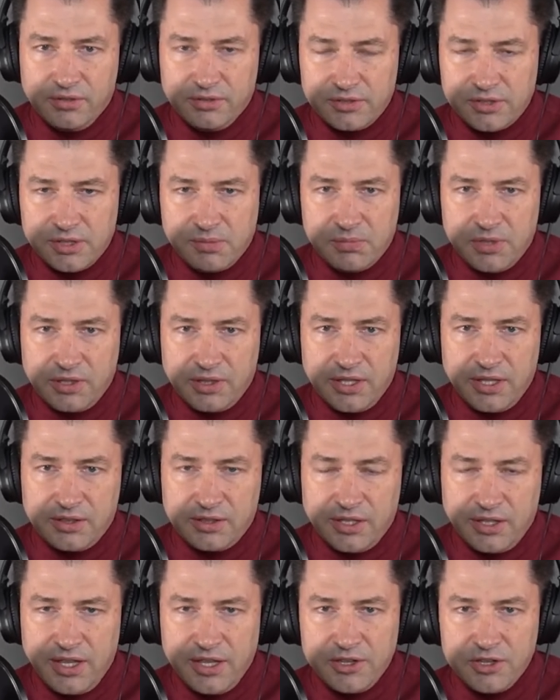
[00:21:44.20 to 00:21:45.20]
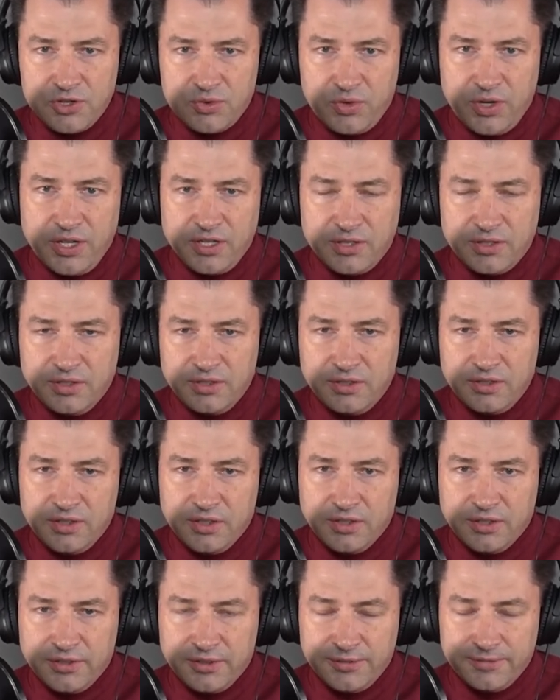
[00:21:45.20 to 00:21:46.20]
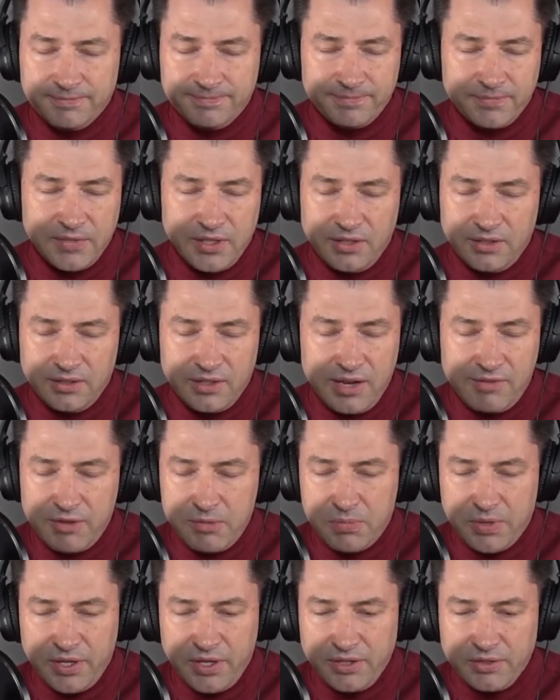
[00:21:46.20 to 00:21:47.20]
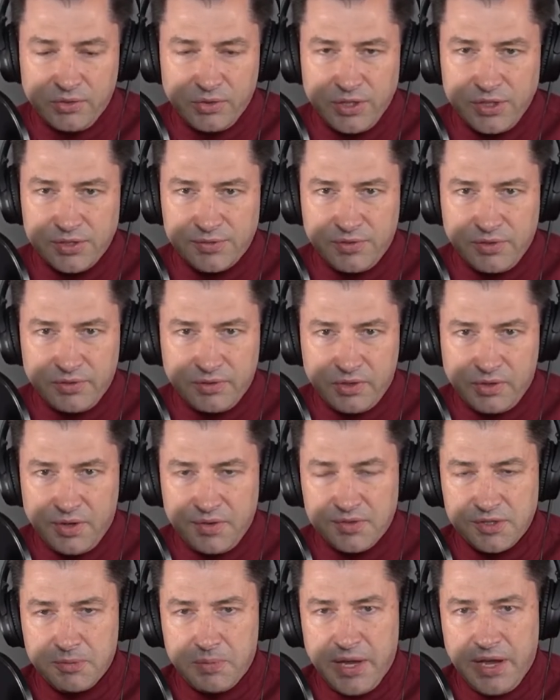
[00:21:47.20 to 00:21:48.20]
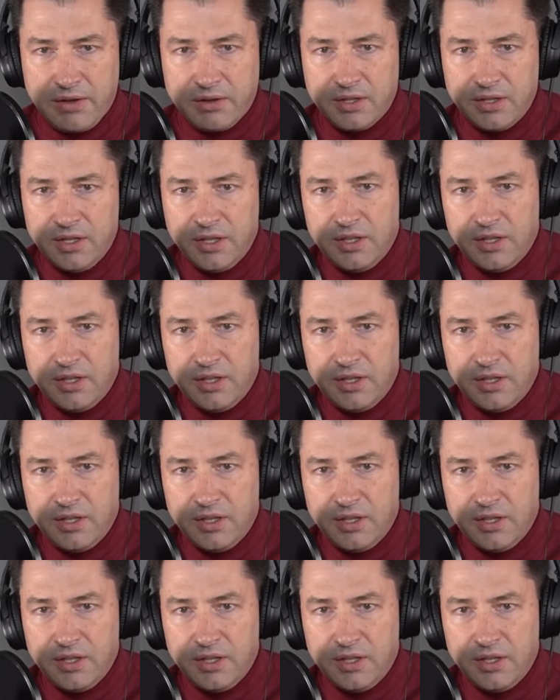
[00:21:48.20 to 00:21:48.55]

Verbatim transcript: something that the industry and everybody grieves about.